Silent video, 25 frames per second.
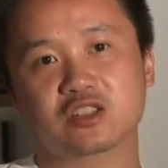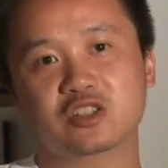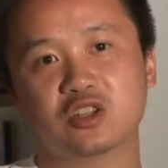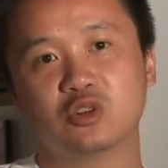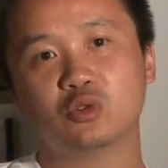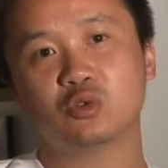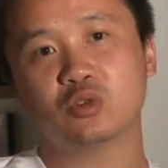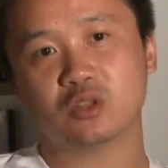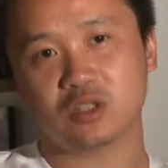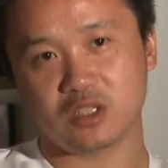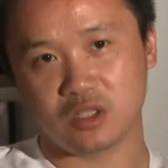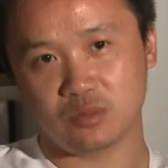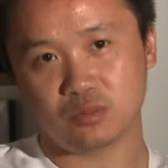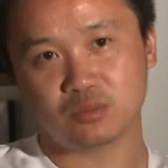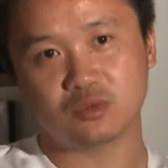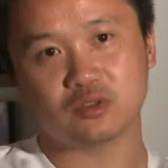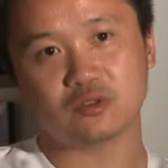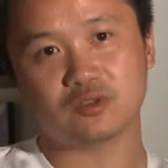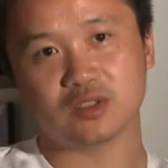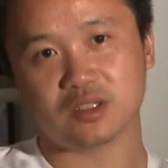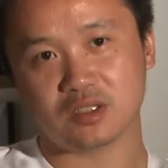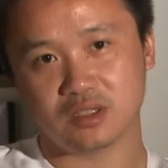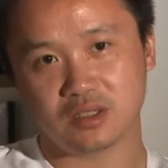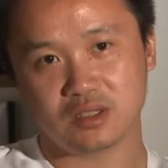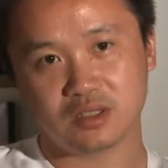300
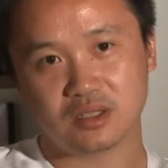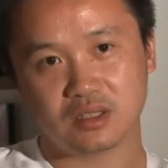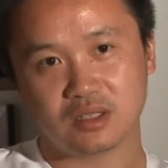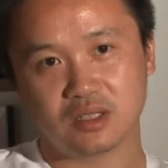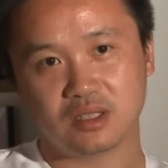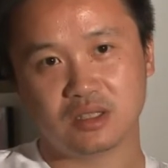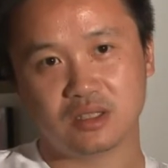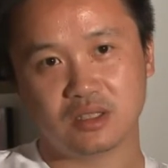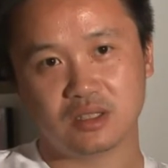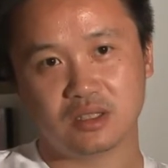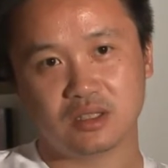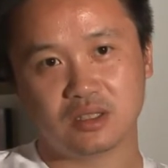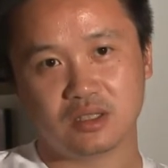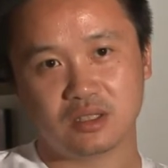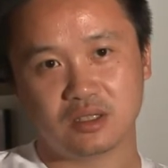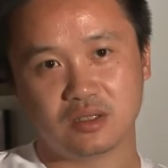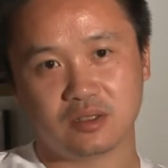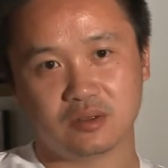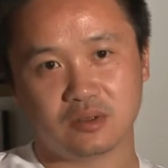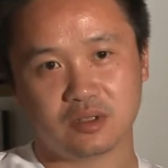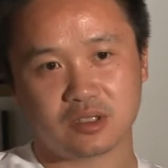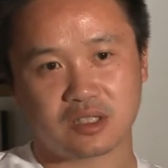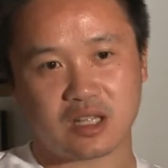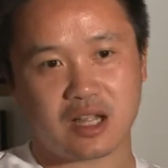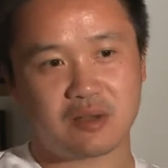mugs of beer per
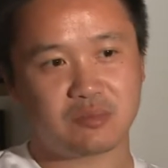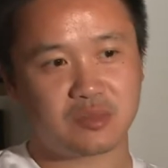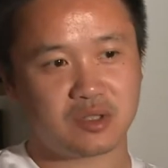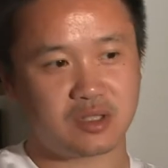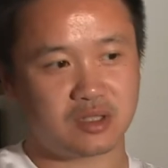year.